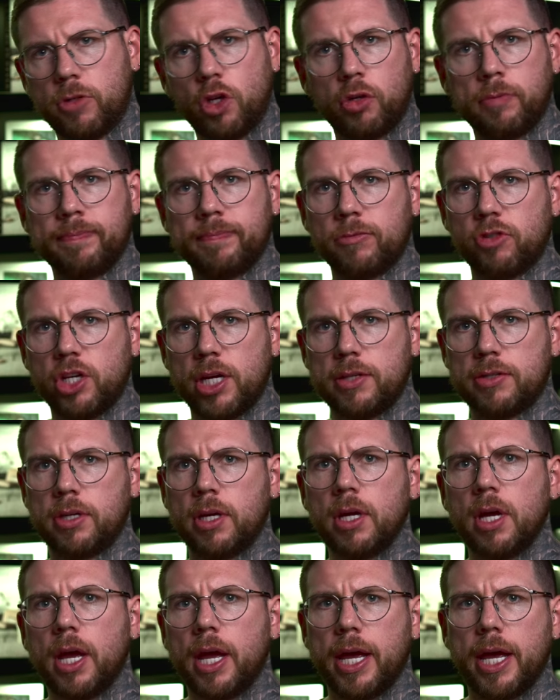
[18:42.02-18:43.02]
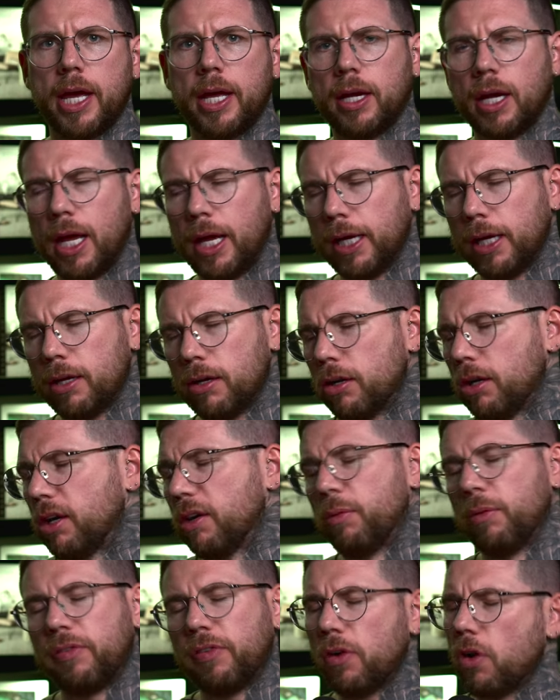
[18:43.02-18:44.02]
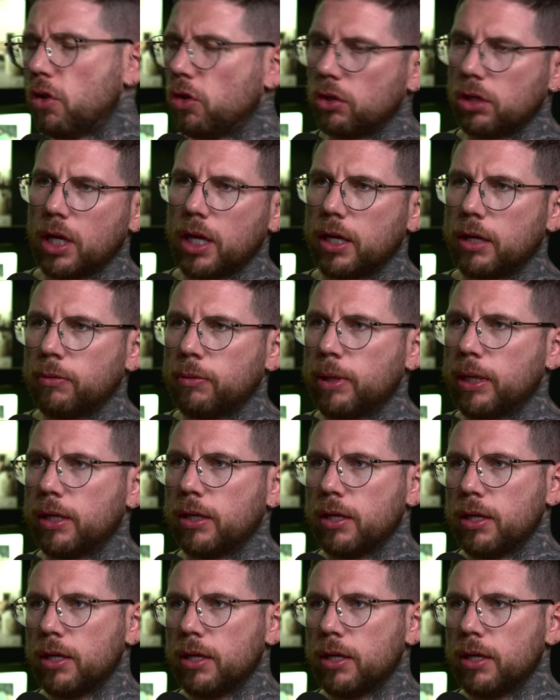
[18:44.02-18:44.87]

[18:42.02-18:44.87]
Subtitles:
Done. Cheers. We forgot all that, haven't we?